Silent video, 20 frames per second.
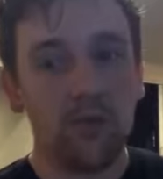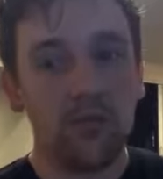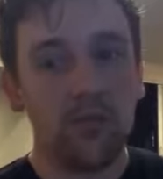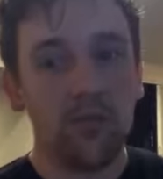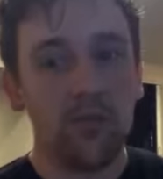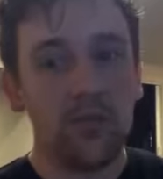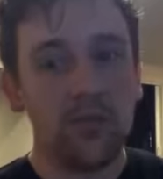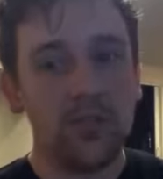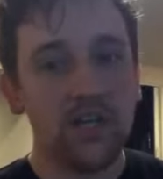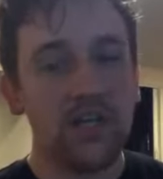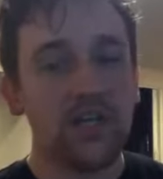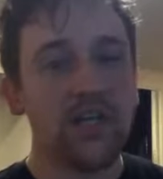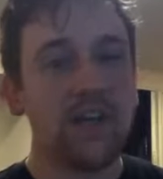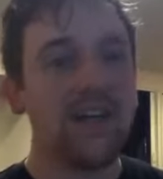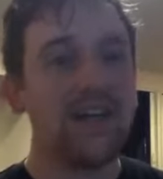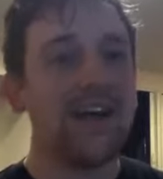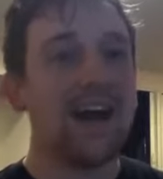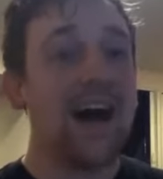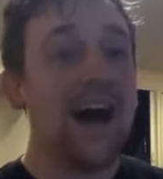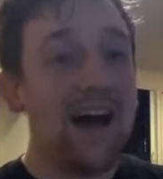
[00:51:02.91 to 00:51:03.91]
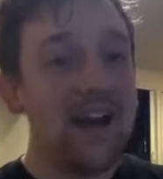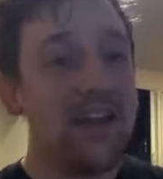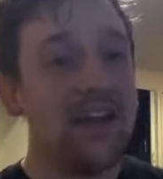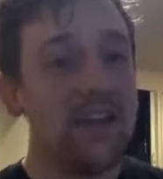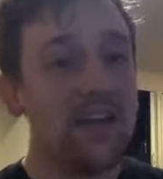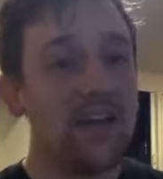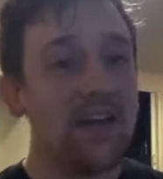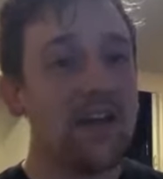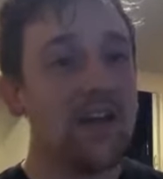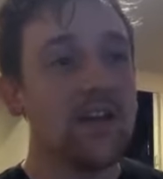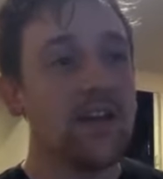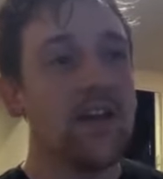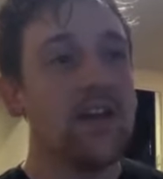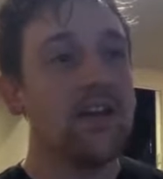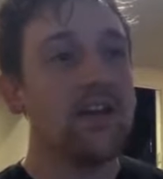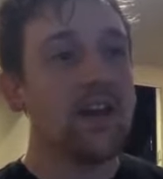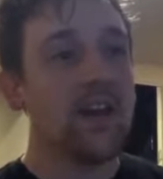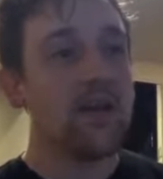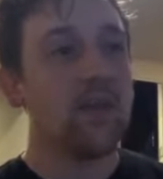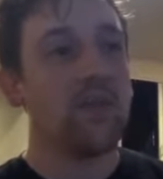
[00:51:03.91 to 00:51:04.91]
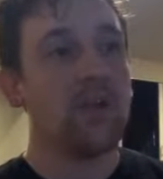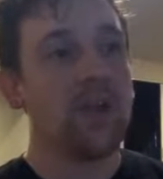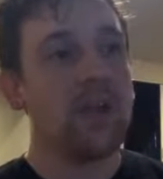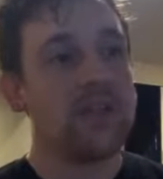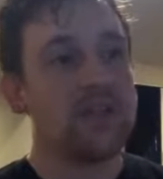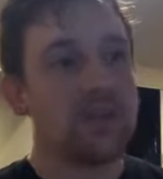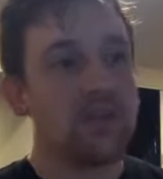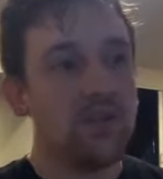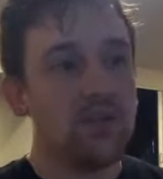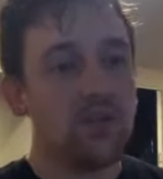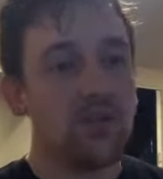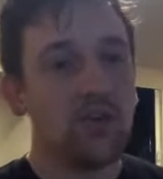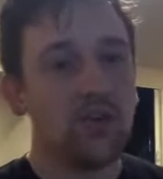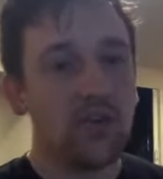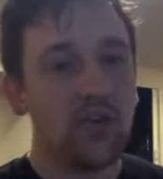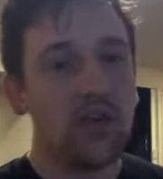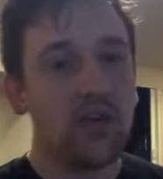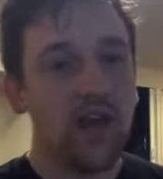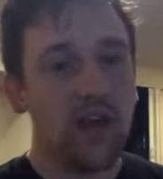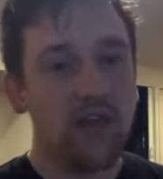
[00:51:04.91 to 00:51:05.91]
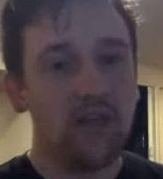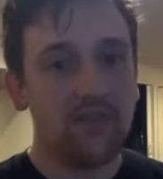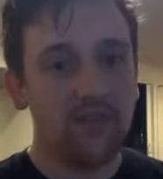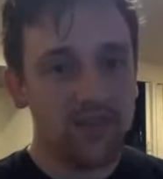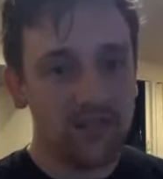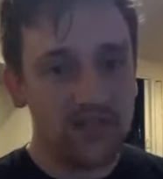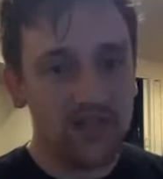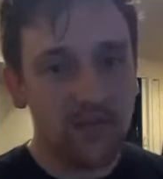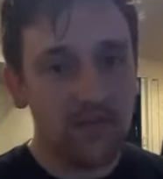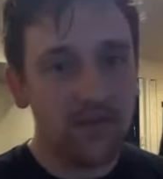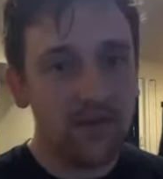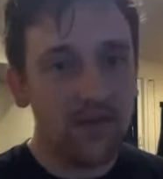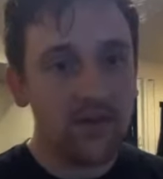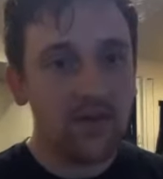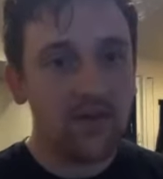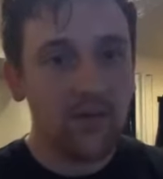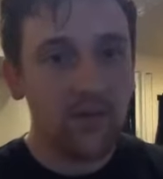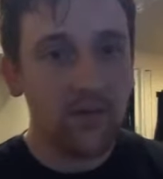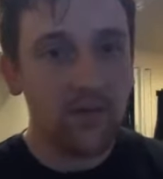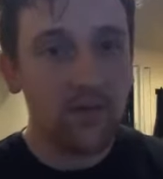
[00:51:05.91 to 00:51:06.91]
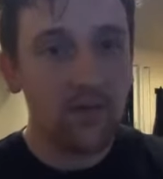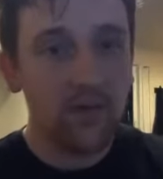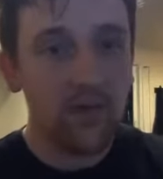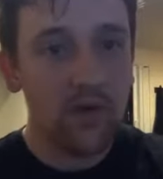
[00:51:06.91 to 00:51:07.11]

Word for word: for rejecting it, I think that implies that you could have accepted it too.